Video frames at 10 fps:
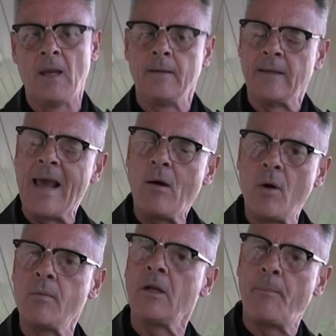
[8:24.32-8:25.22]
Now
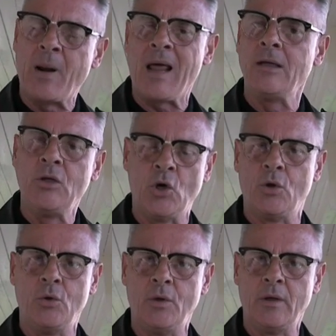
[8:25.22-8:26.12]
I'm going to play
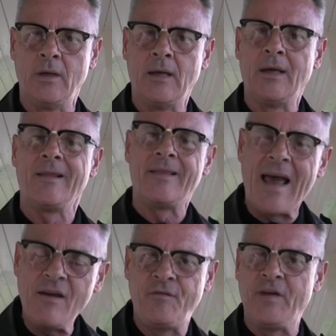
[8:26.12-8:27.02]
you
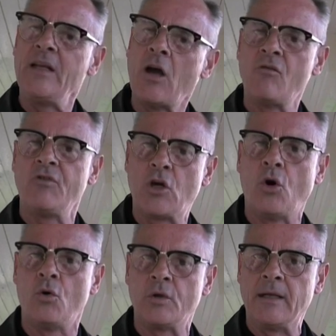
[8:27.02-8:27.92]
that video
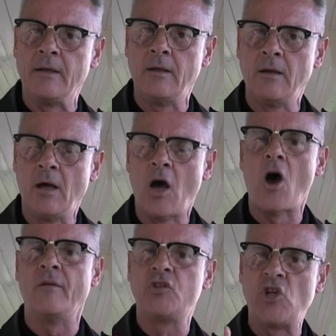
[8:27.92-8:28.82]
recording
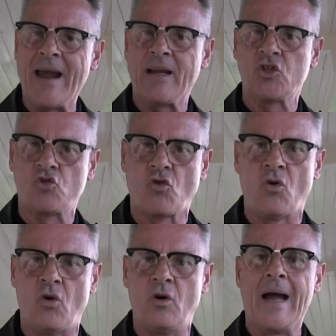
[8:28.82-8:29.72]
of Jack
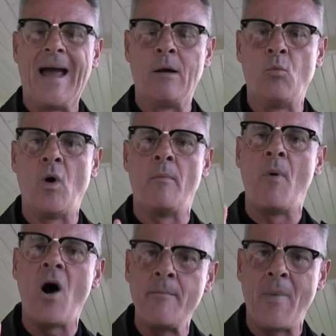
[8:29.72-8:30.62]
Straw and what
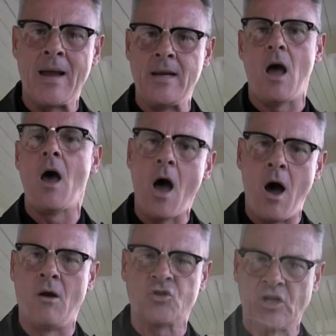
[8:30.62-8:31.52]
my mate
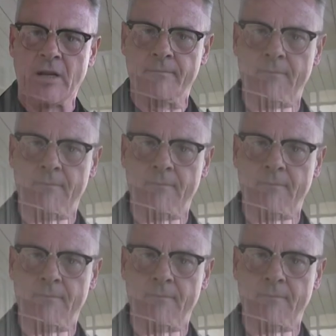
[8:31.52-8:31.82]
asked him.